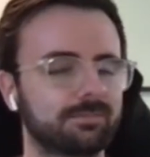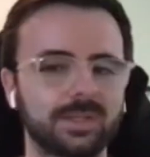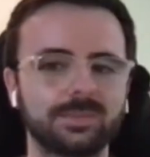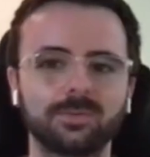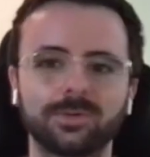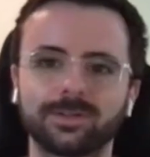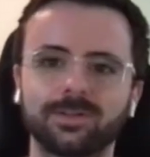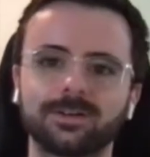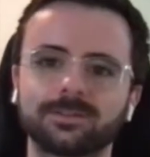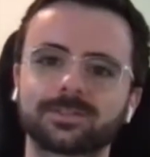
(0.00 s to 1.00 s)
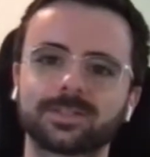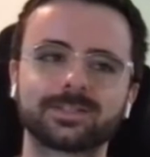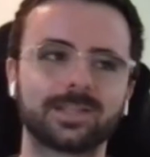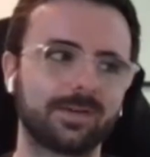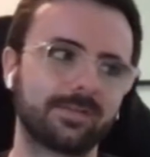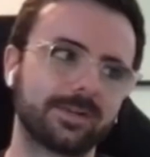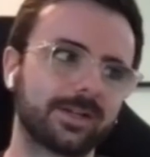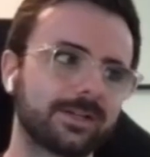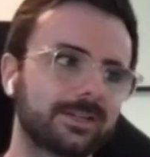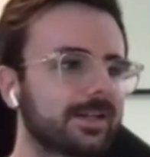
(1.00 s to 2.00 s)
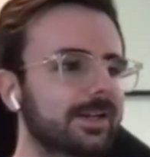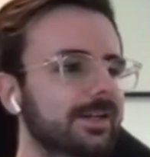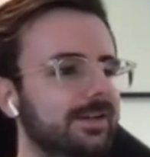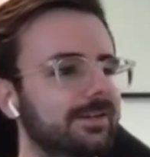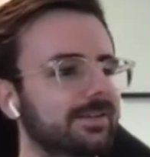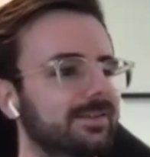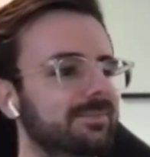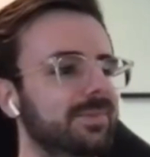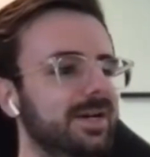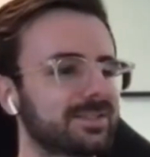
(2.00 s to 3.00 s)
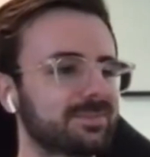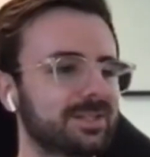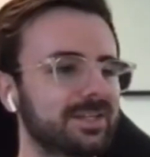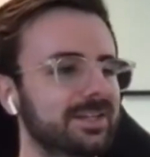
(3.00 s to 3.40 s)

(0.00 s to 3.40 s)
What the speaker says: Maybe one of the hardest things I've ever done, possibly.